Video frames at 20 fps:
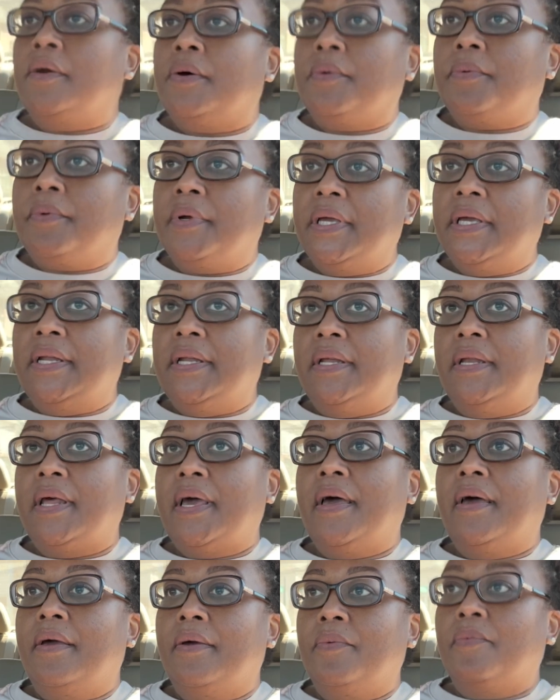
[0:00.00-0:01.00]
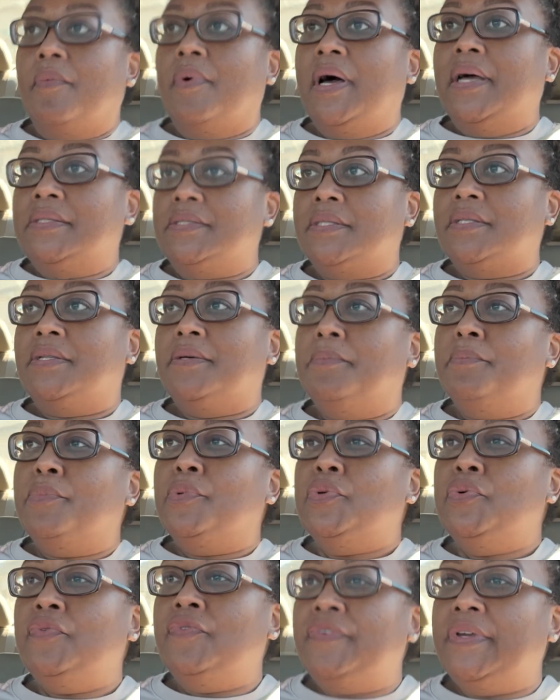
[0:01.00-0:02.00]
Corinne and I watched the
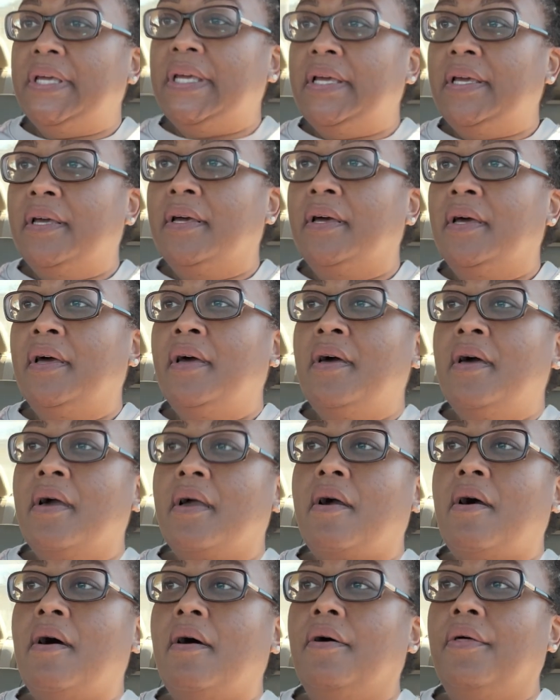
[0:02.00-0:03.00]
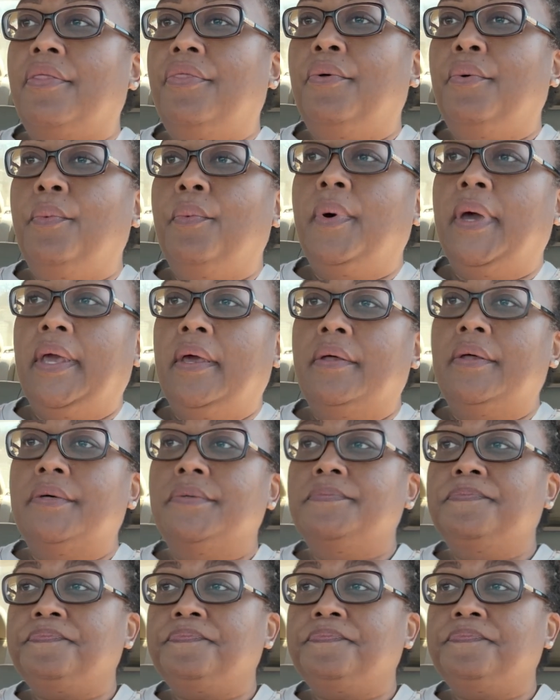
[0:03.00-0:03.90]
movie called The Whale.